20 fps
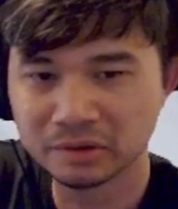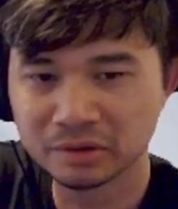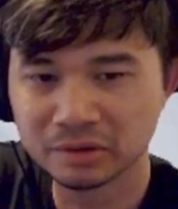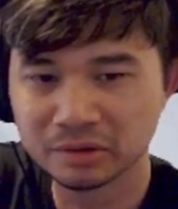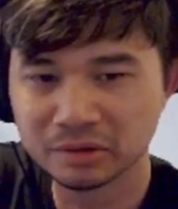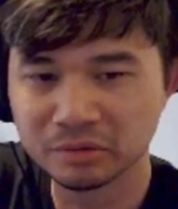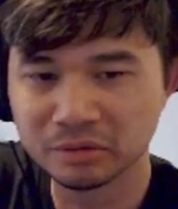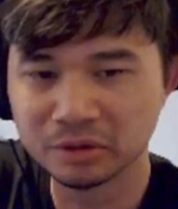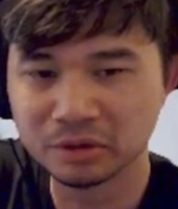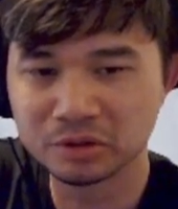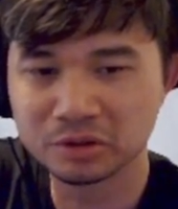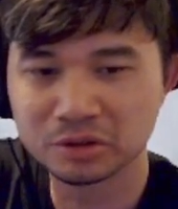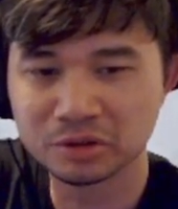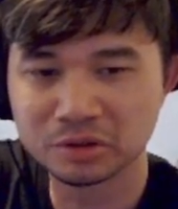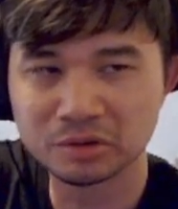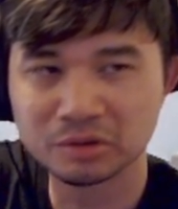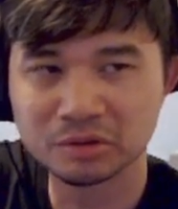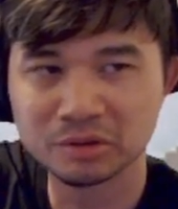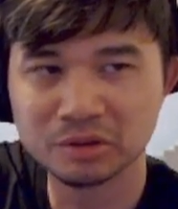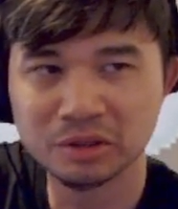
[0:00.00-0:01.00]
which,
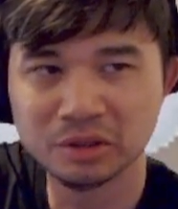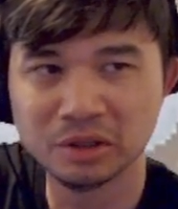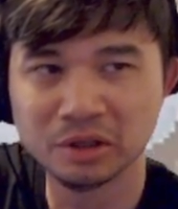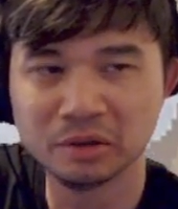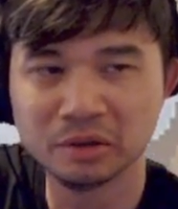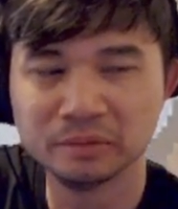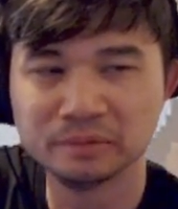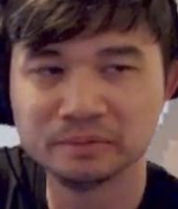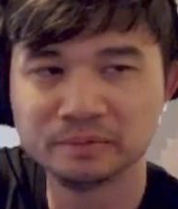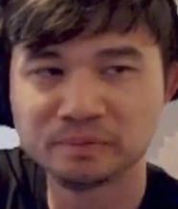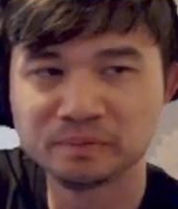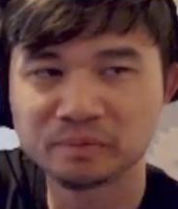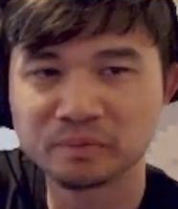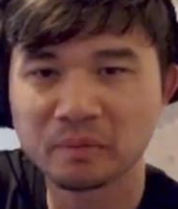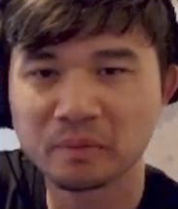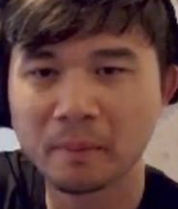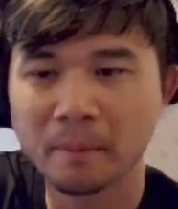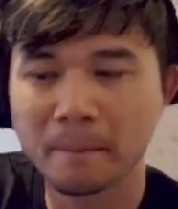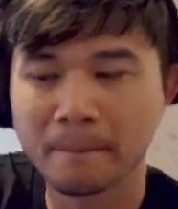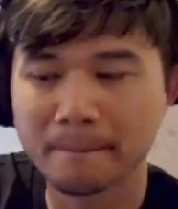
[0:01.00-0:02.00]
you know,
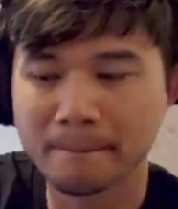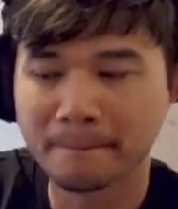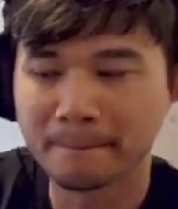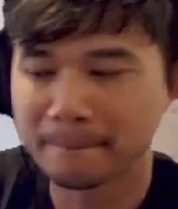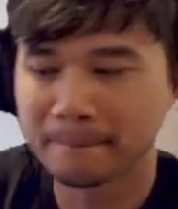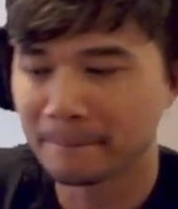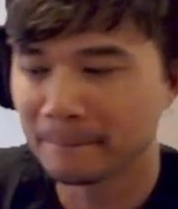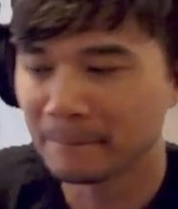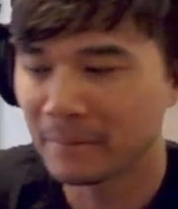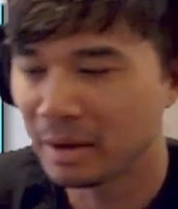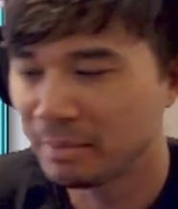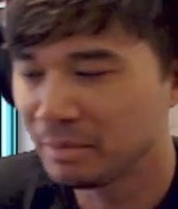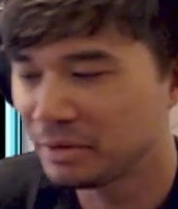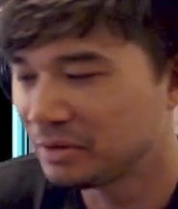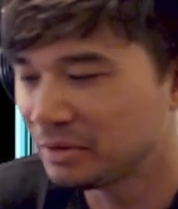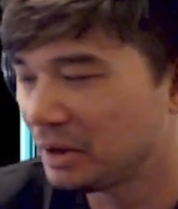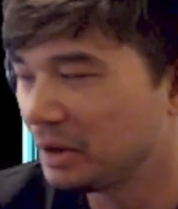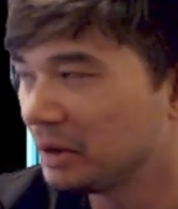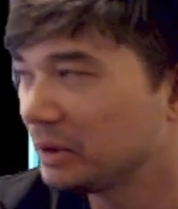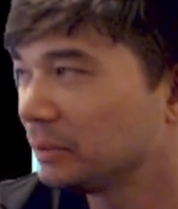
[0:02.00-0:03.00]
my
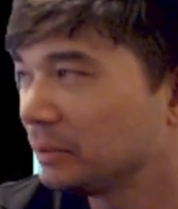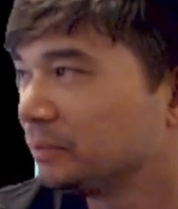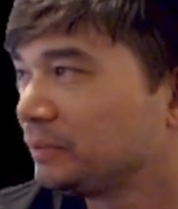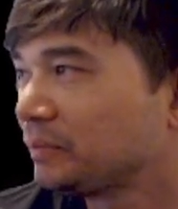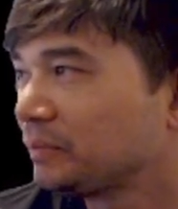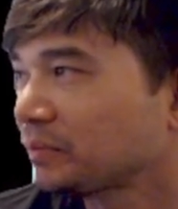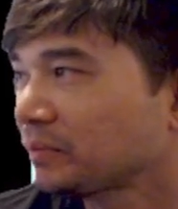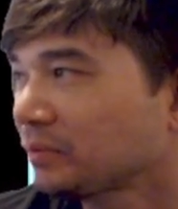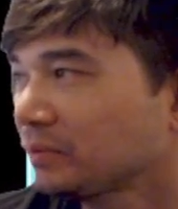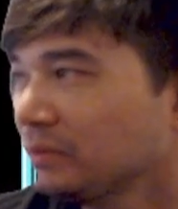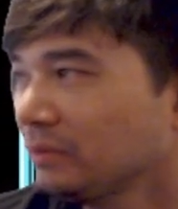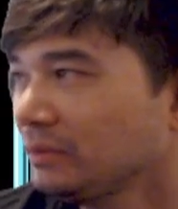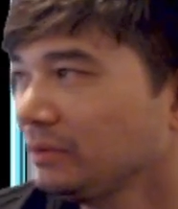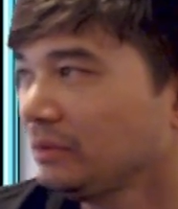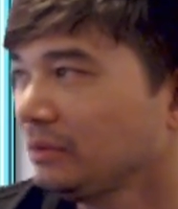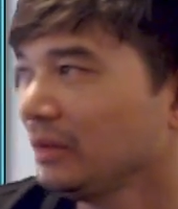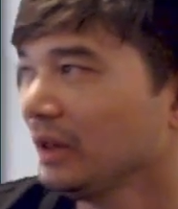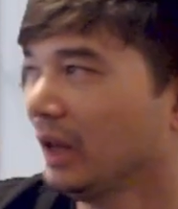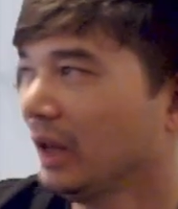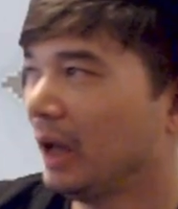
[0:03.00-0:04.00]
mistake.
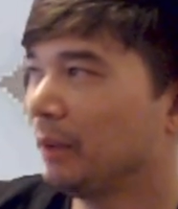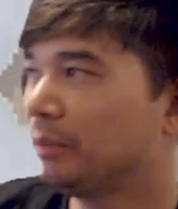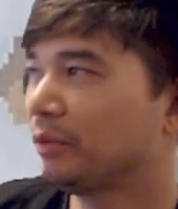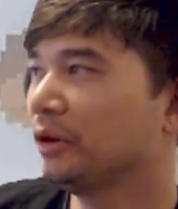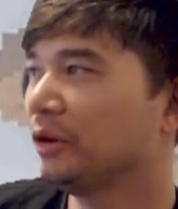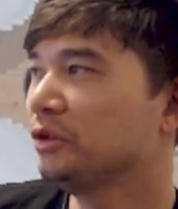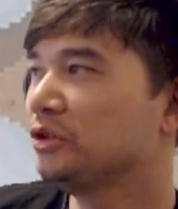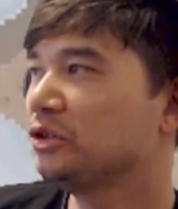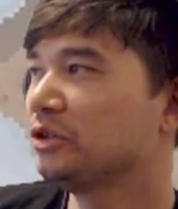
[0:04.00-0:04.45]
I probably should